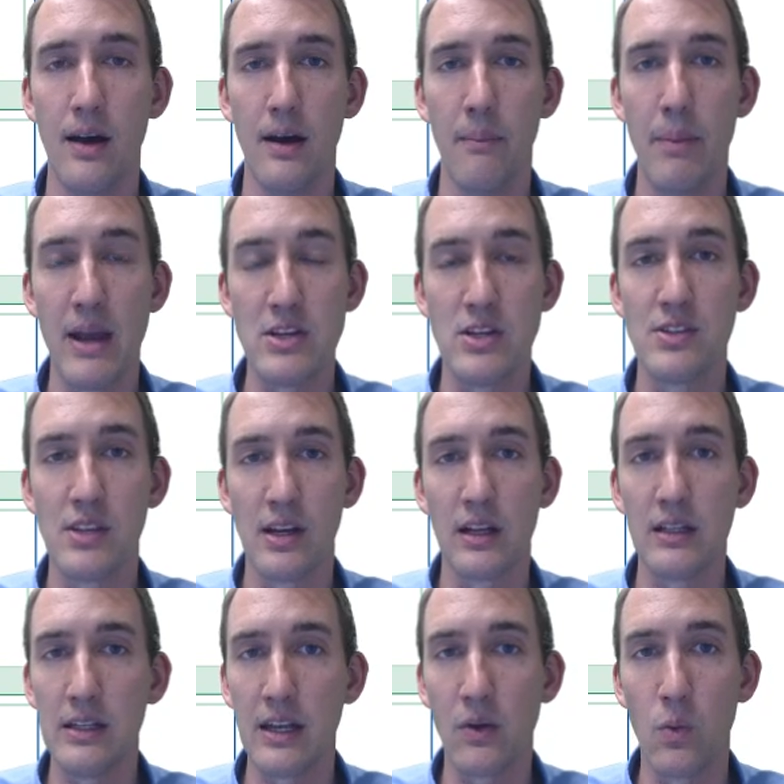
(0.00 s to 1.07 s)
Patients in
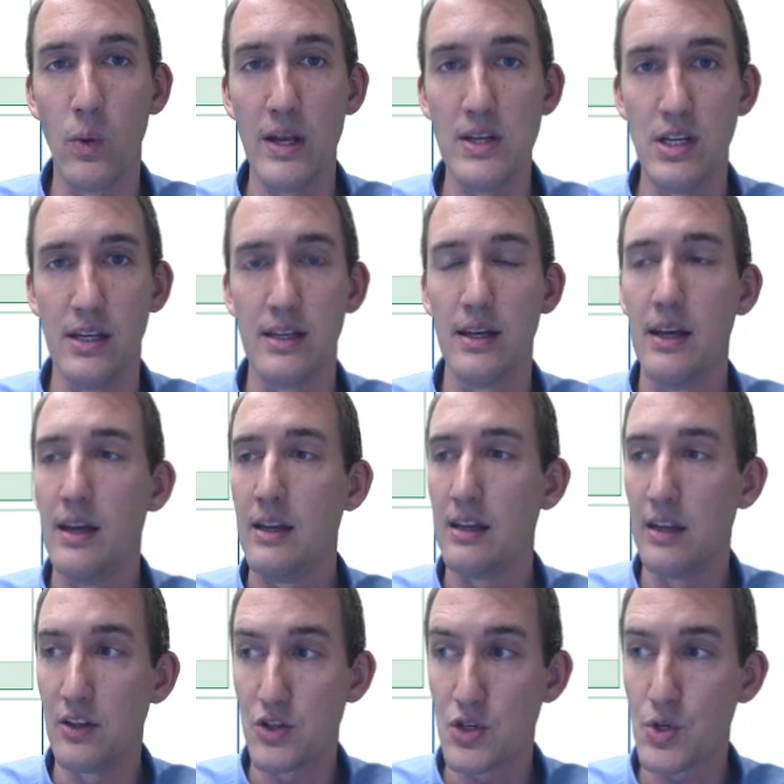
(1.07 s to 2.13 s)
Clinic widget to
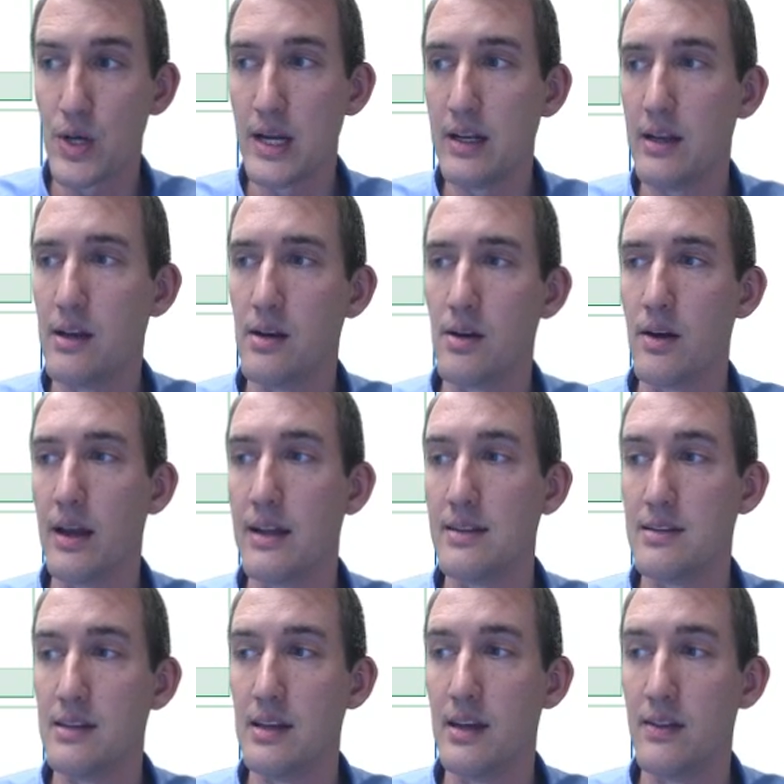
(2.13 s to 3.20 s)
get straight here and
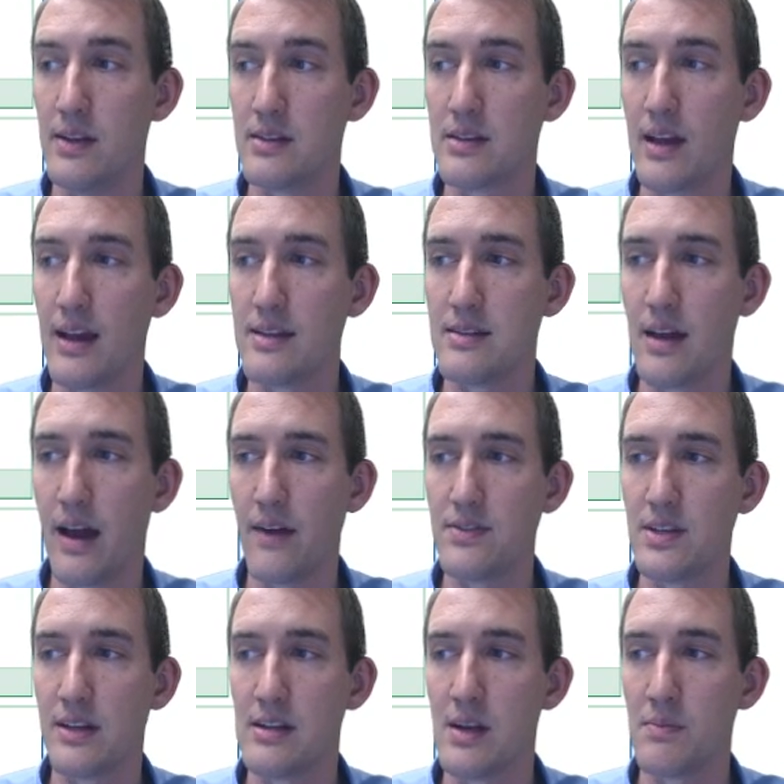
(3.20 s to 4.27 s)
see. In this case, I've
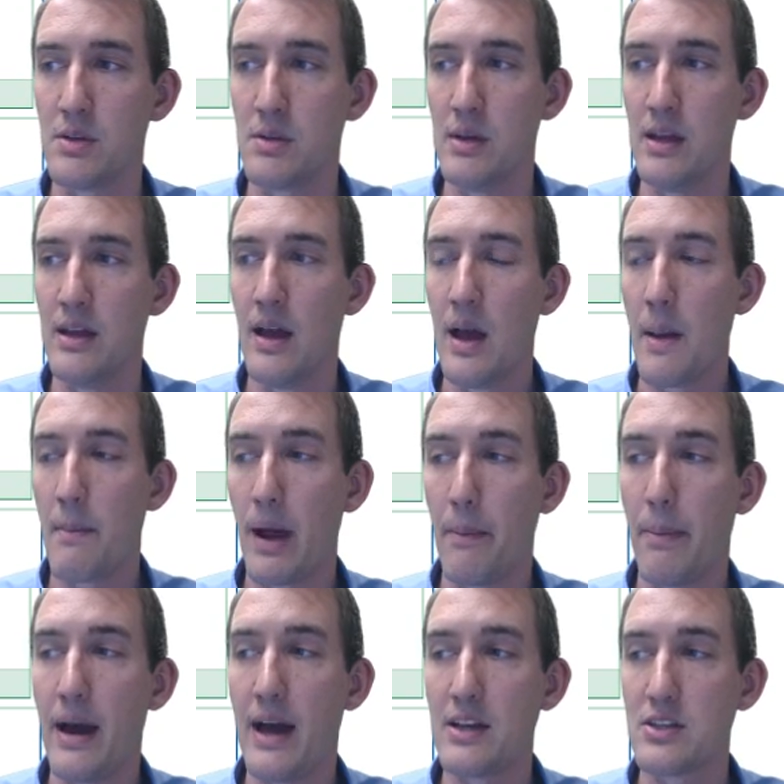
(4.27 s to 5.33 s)
set it up to be my
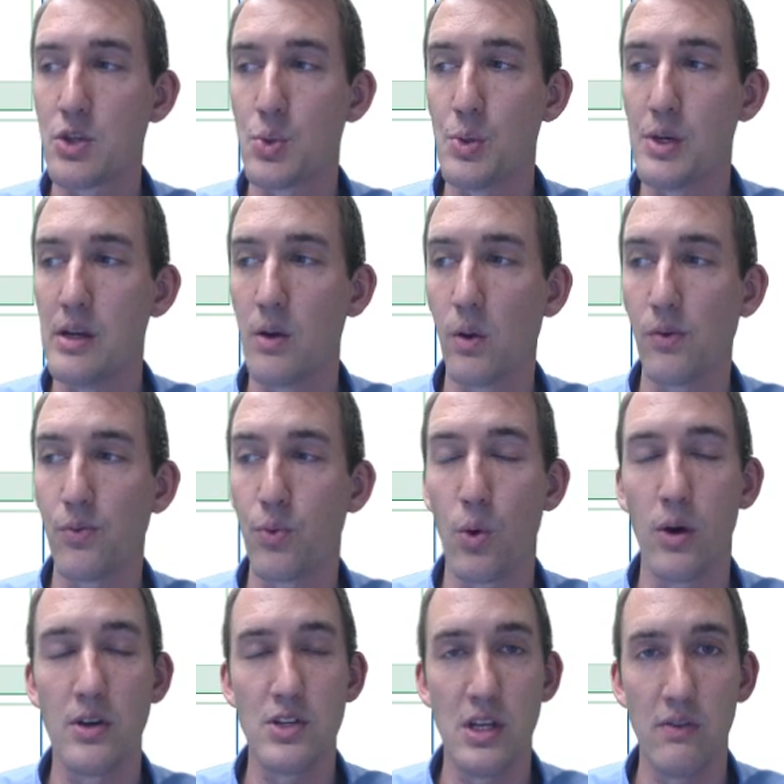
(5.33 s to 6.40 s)
past 3 or
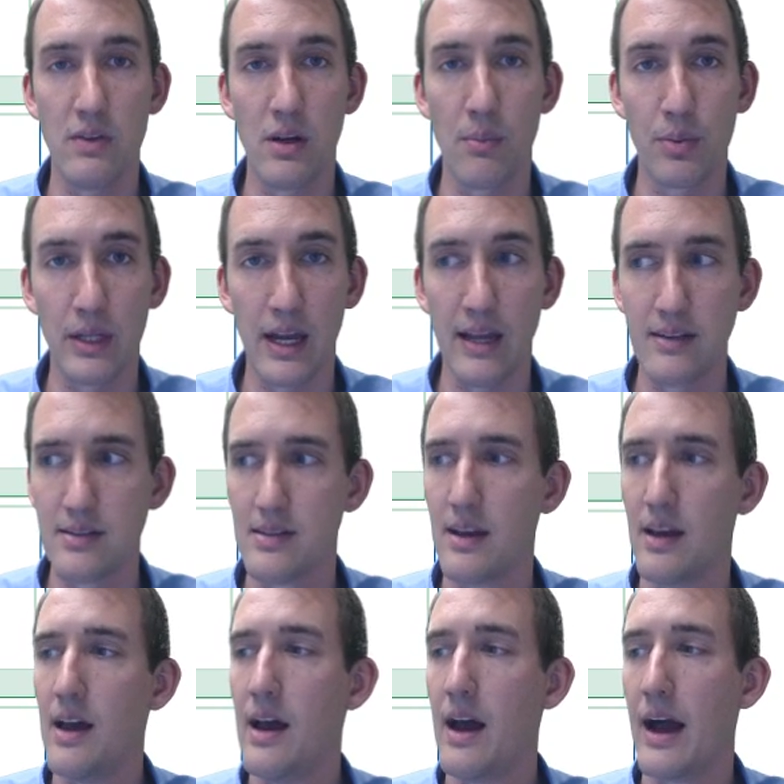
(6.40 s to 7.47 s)
4 chief complaints.
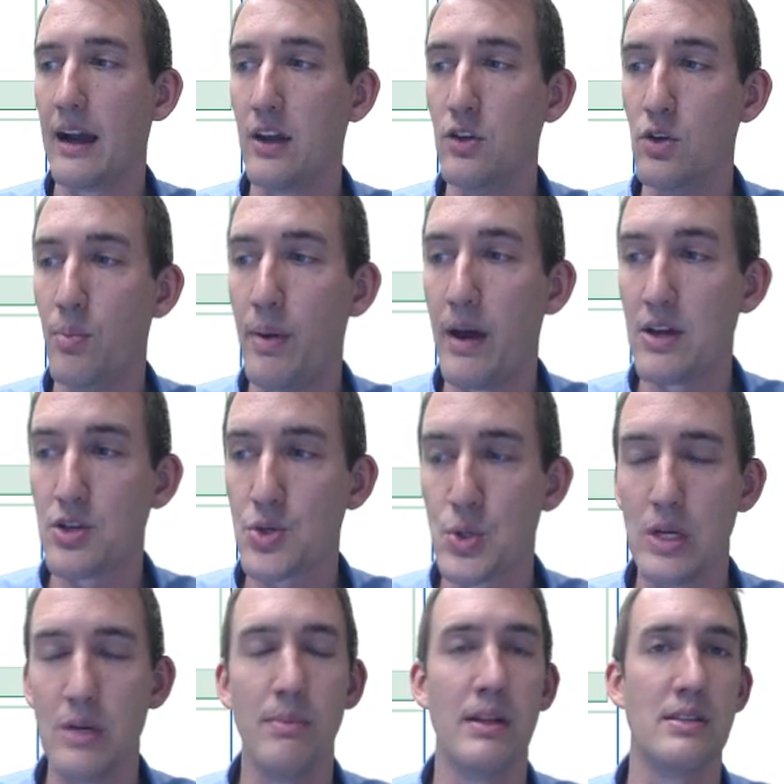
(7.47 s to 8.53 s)
I can do past
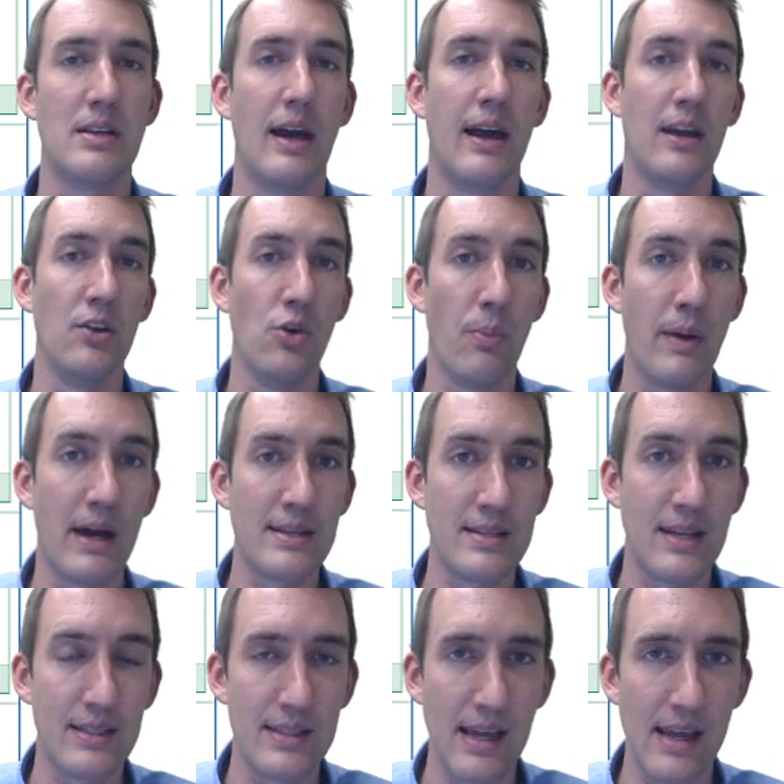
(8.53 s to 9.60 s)
treatments. I can do past
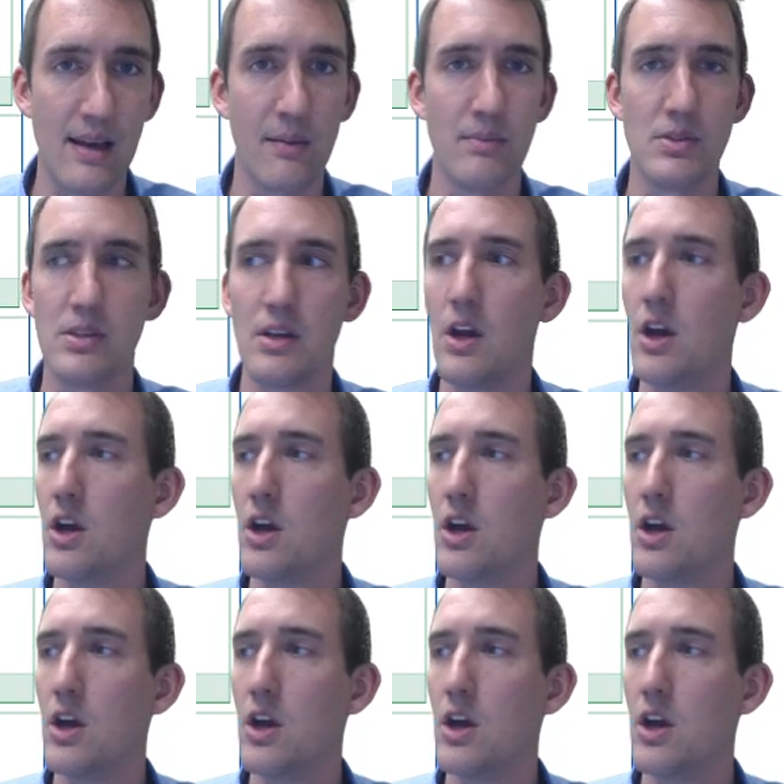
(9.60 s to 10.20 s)
exams.